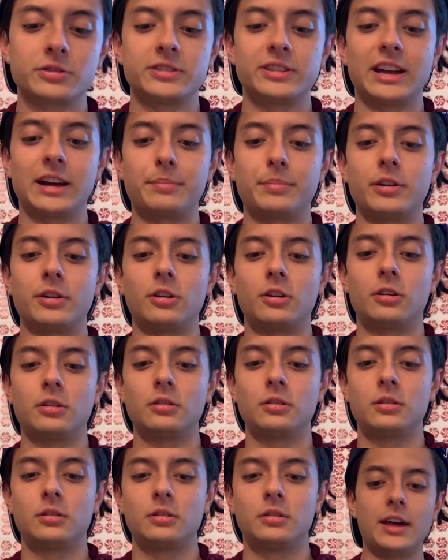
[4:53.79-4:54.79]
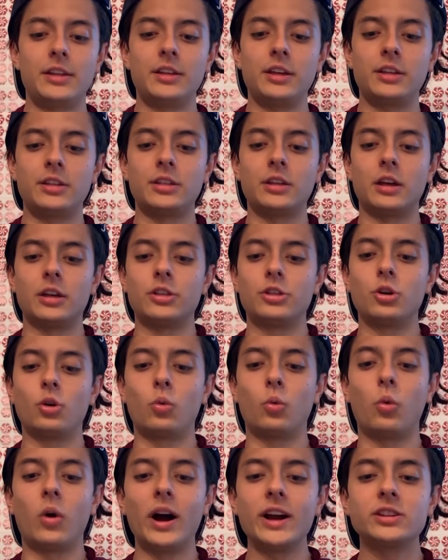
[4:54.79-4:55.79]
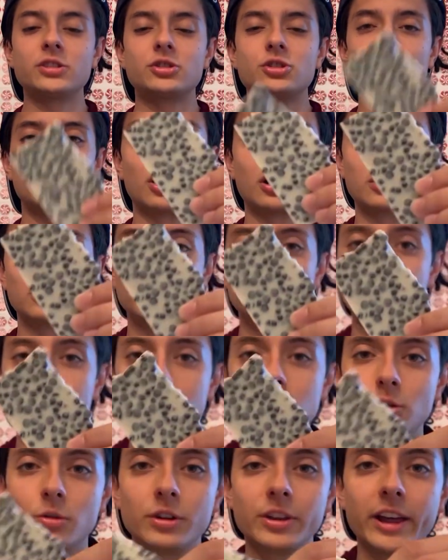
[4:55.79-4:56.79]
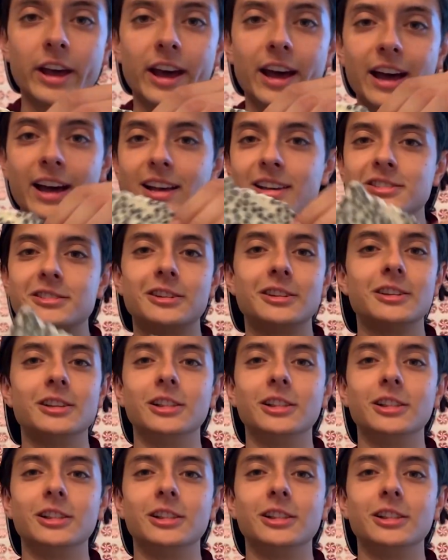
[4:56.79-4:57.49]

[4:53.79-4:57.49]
snap at all. And then the white chocolate is the one that has